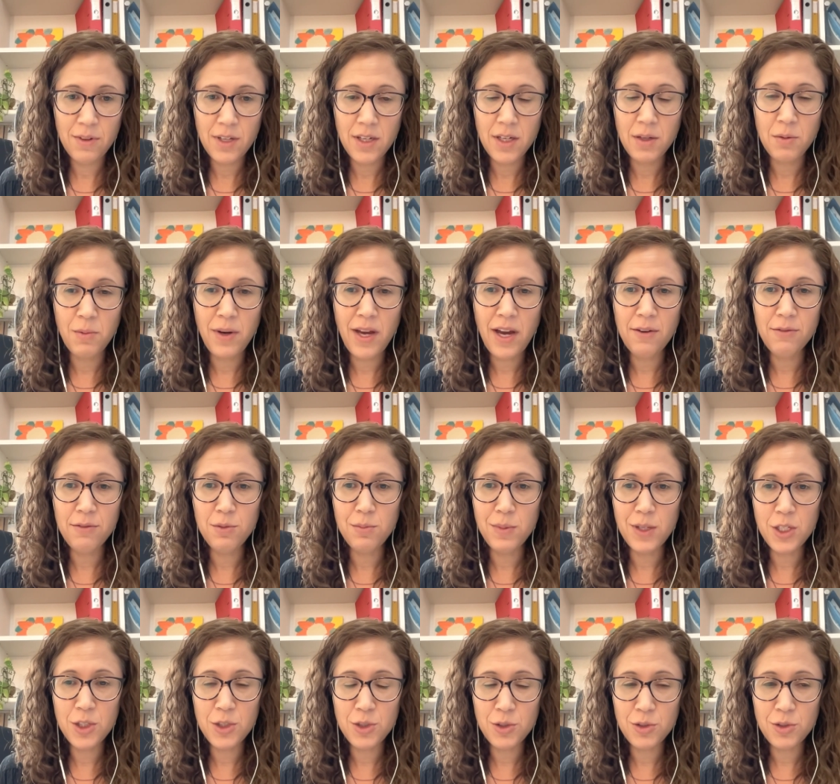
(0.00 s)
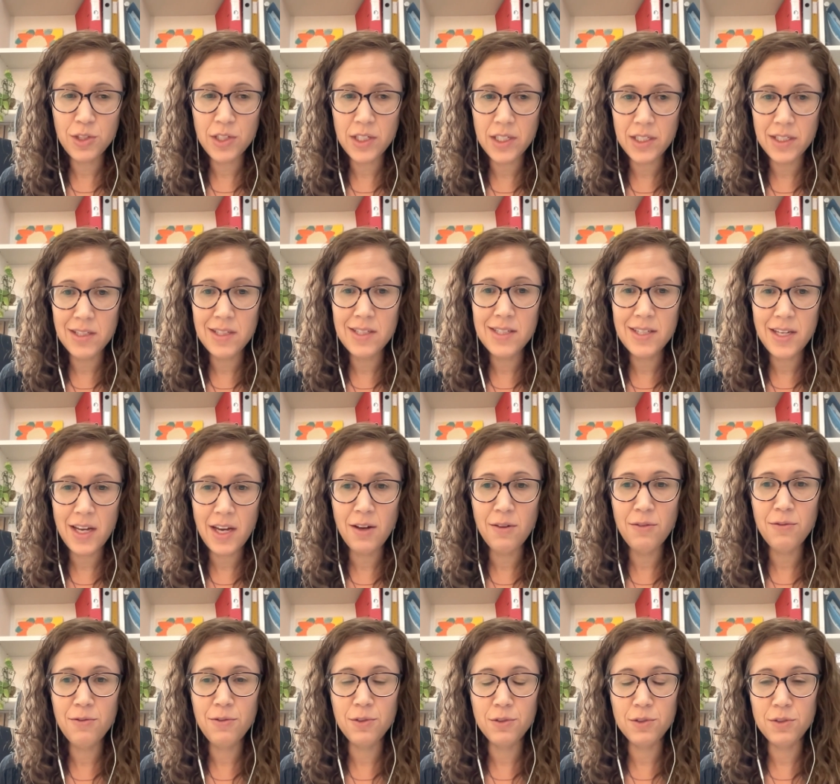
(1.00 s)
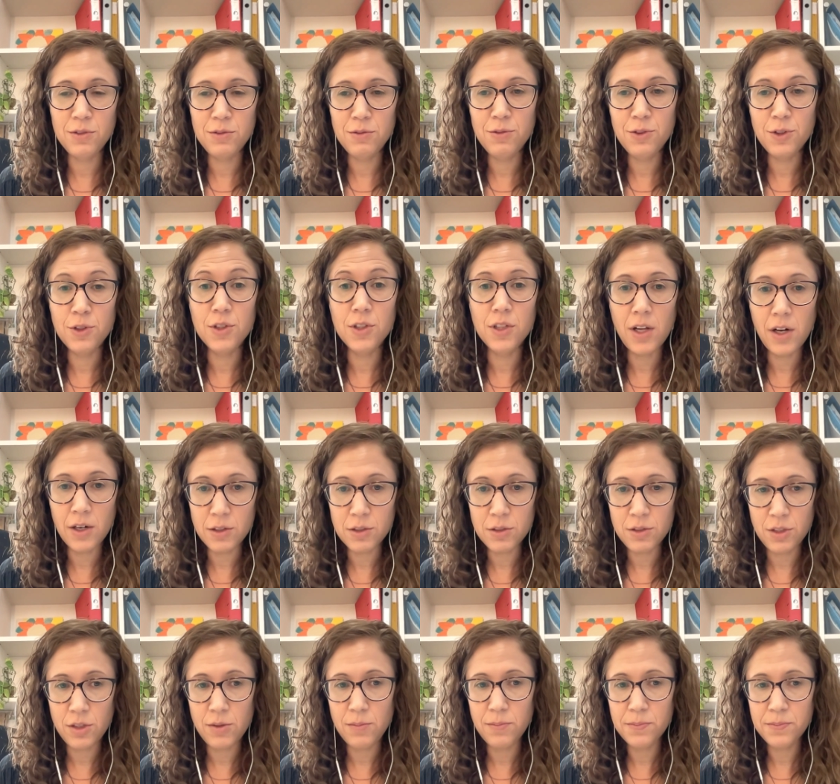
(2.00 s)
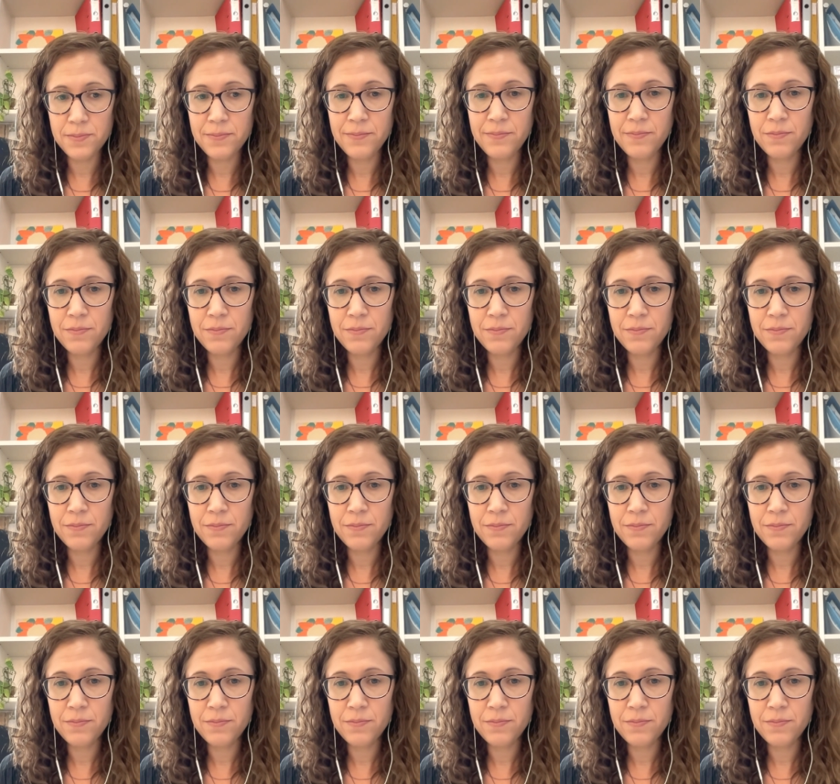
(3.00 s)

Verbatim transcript: and we have to make sure that it's safe for, for the long term.